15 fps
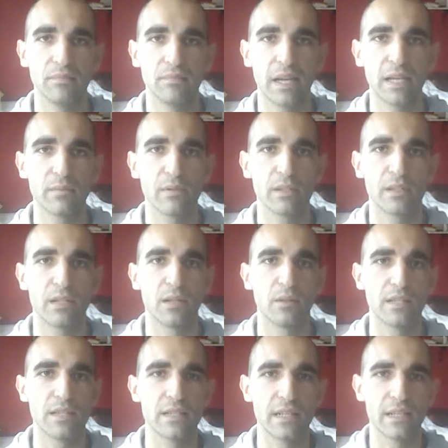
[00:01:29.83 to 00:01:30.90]
Abel and Cole,
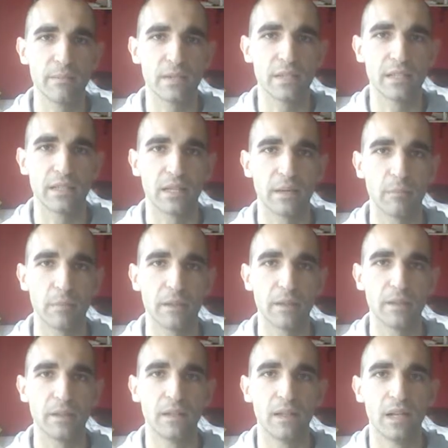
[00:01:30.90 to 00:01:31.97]
it's a limited
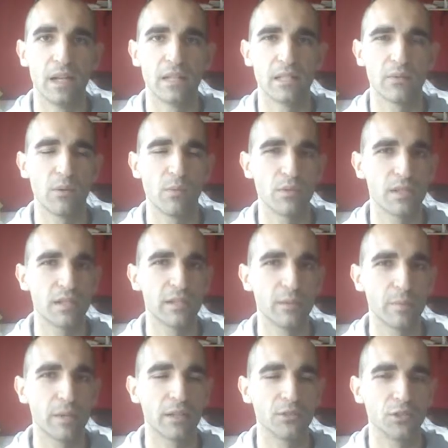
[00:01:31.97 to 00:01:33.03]
company, so I was a little
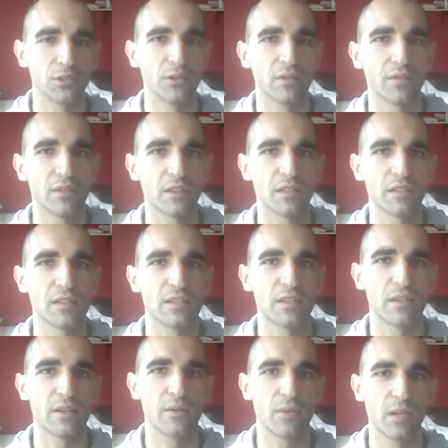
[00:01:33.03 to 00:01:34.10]
bit unsure at first.
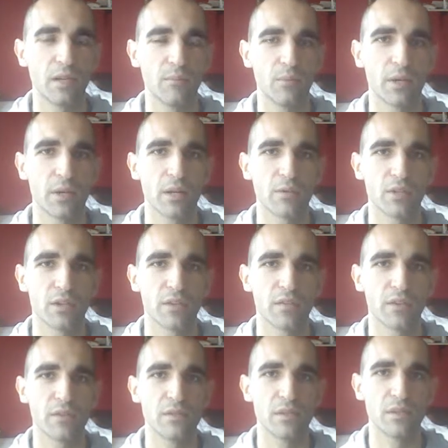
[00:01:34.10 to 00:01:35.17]
So when I was on the
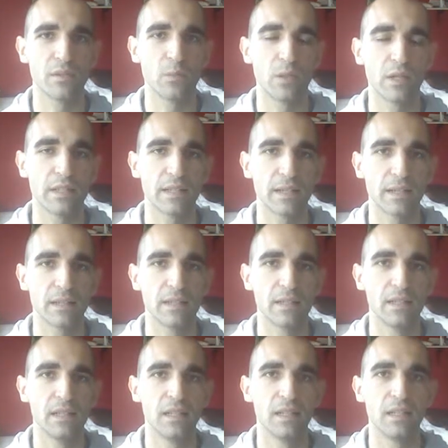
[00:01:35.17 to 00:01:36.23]
phone to them one day,
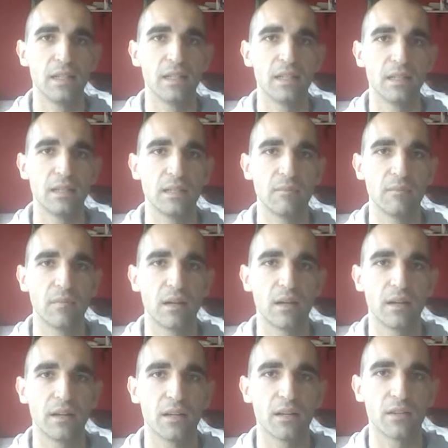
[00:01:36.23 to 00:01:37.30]

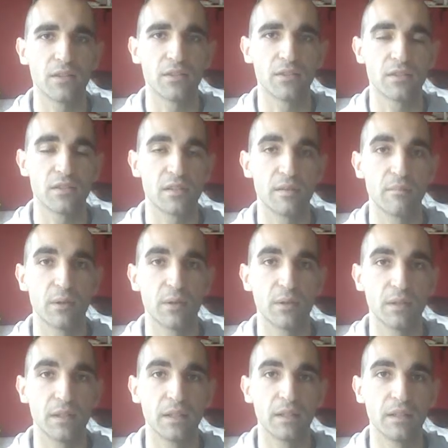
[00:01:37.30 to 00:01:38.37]
I asked just an
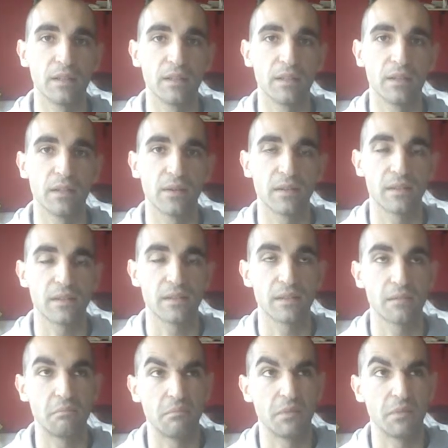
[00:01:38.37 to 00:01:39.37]
employee, I said,